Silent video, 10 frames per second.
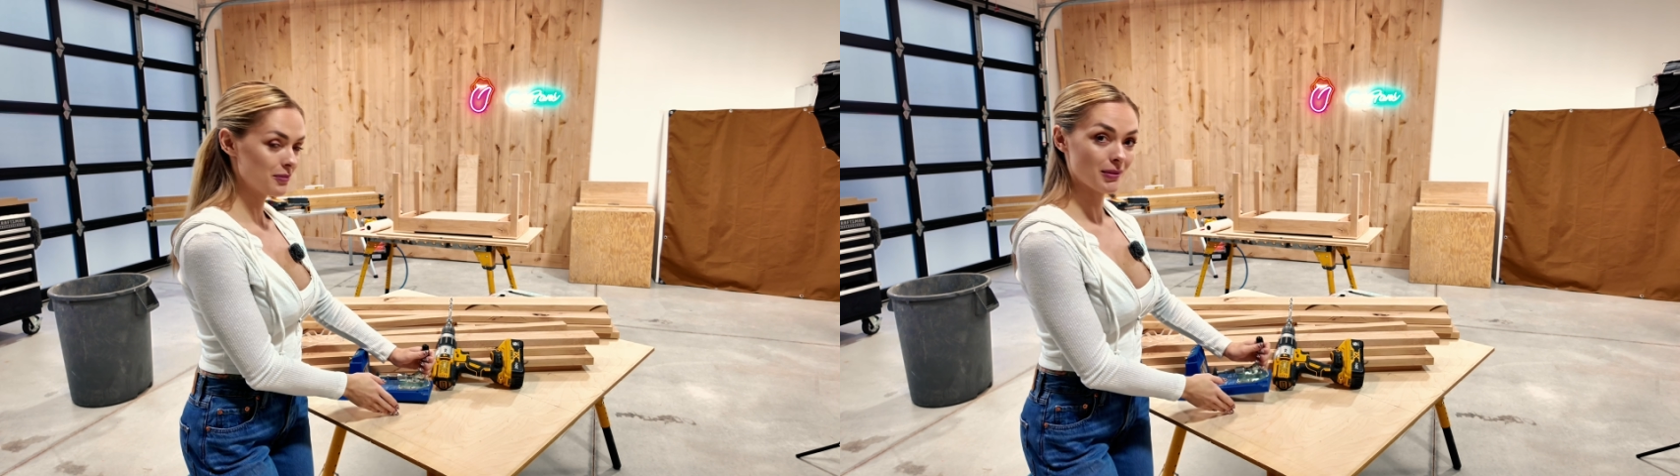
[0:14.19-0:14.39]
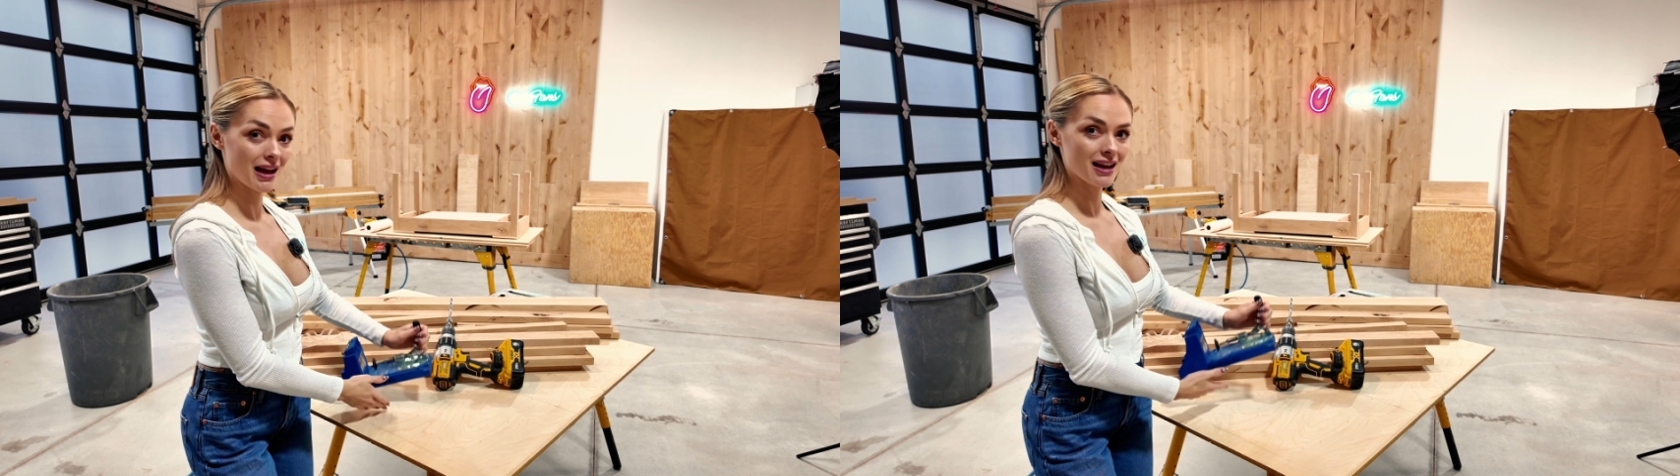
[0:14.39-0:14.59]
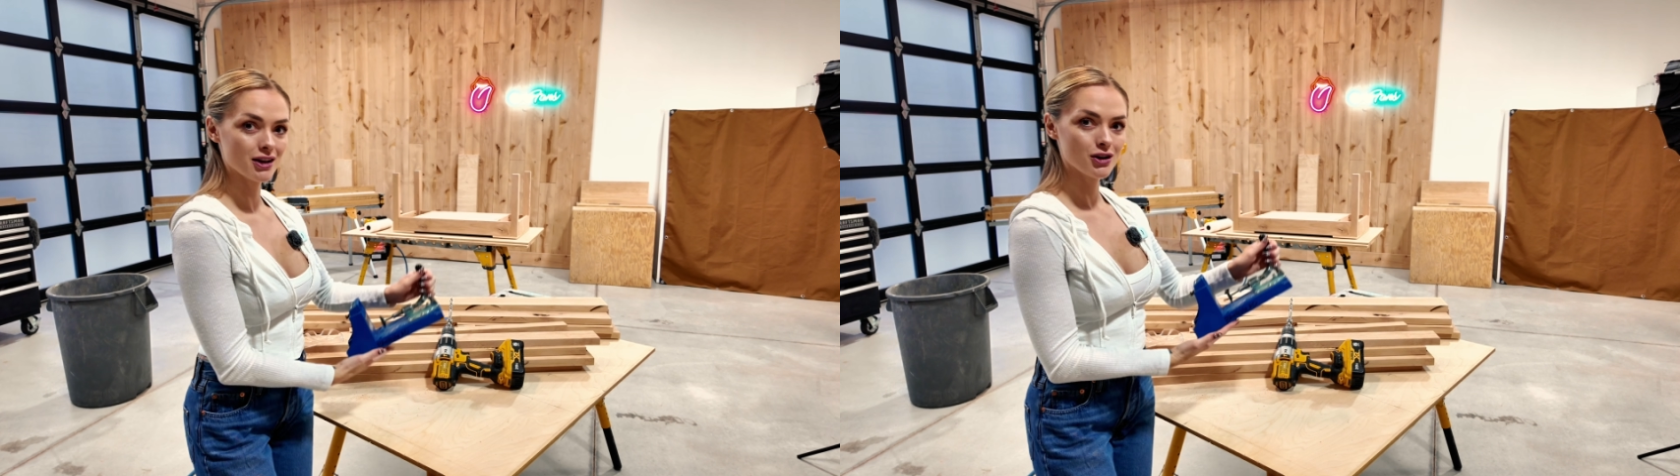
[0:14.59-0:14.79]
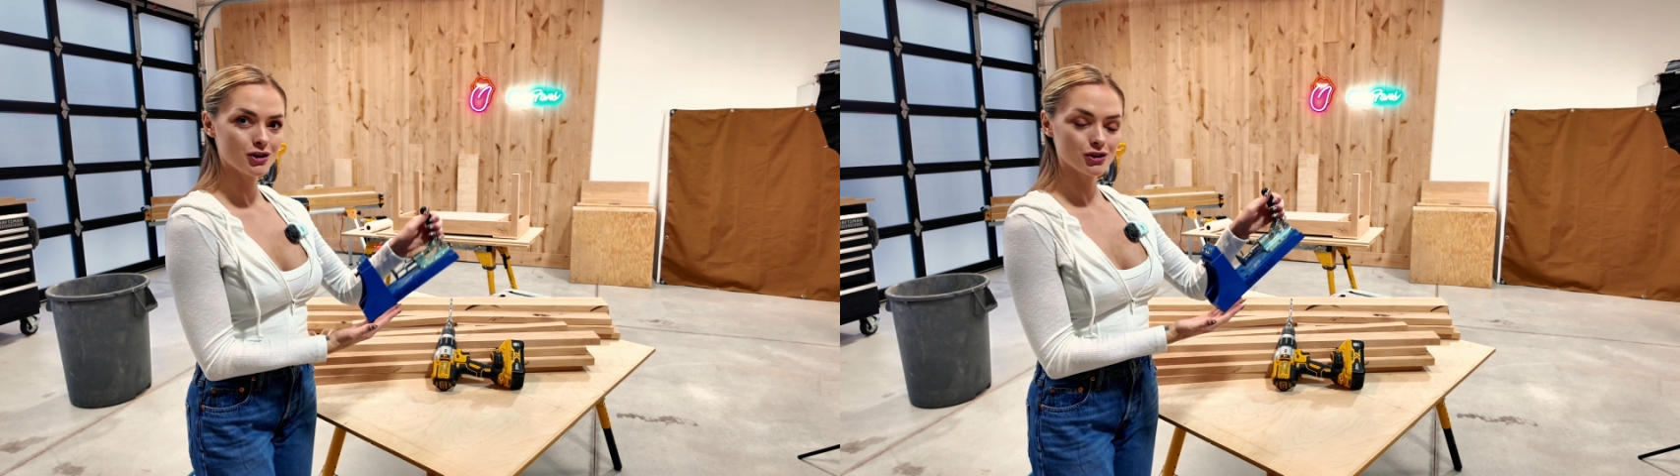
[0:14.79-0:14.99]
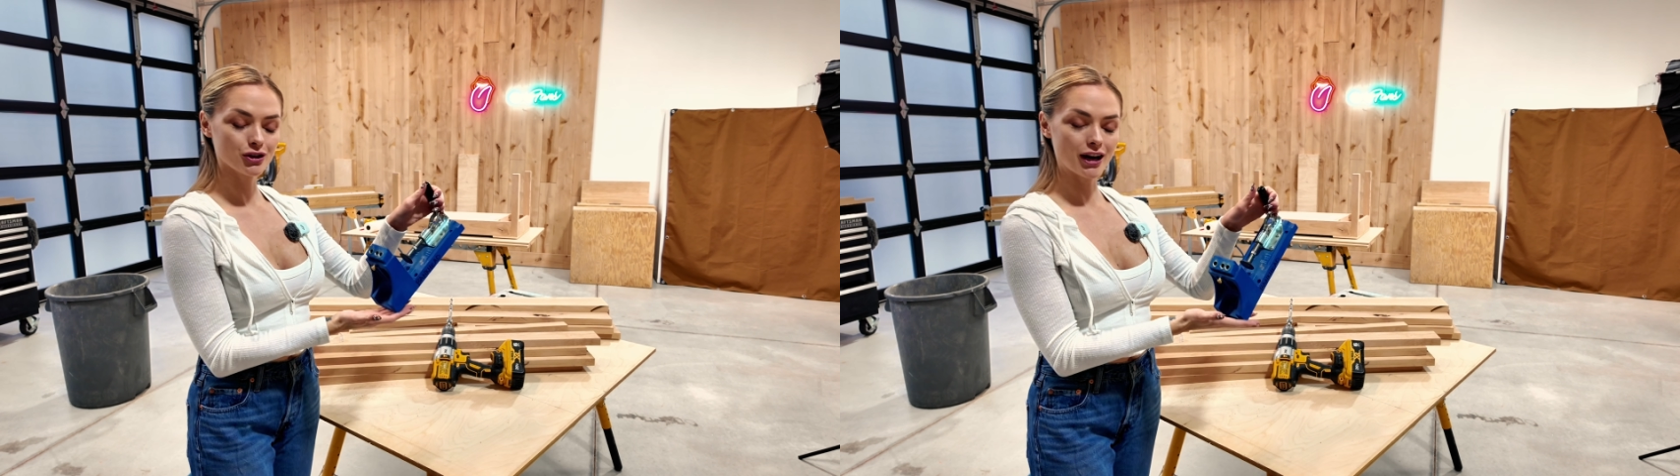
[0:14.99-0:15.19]
my
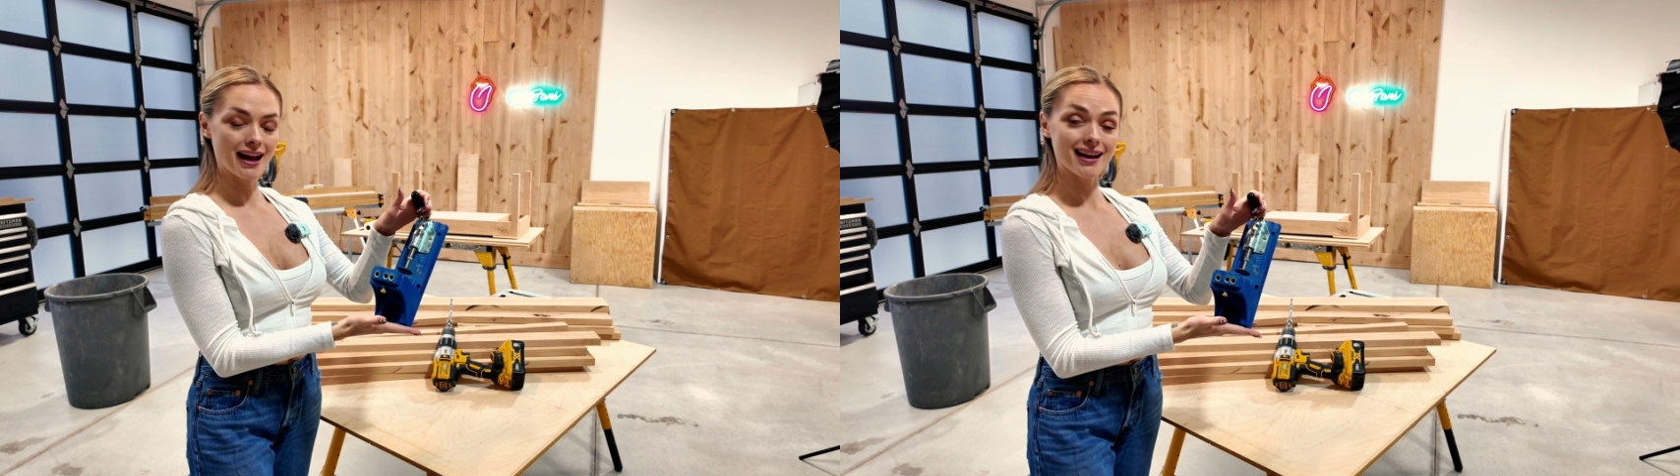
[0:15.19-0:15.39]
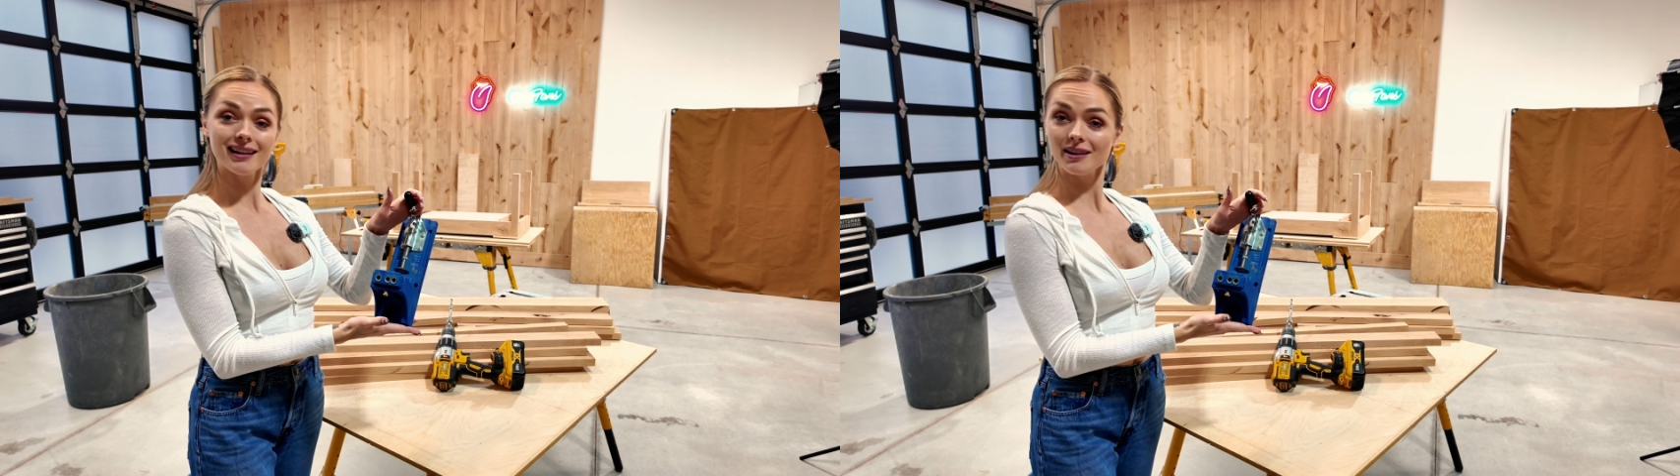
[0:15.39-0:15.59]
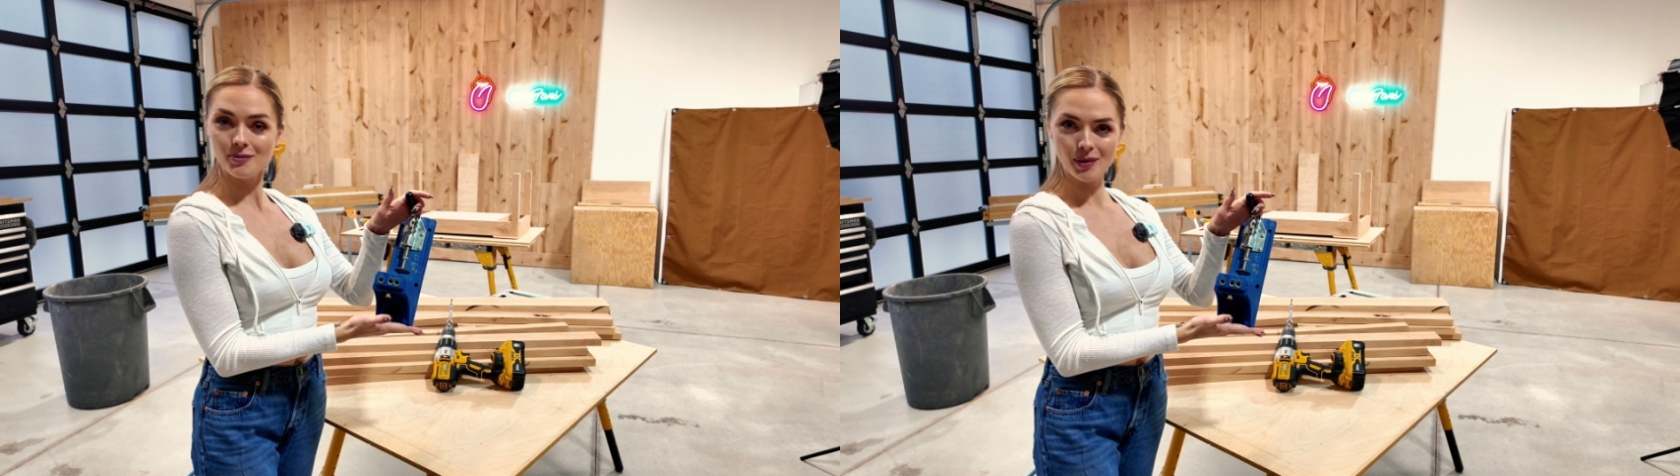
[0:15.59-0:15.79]
Kreg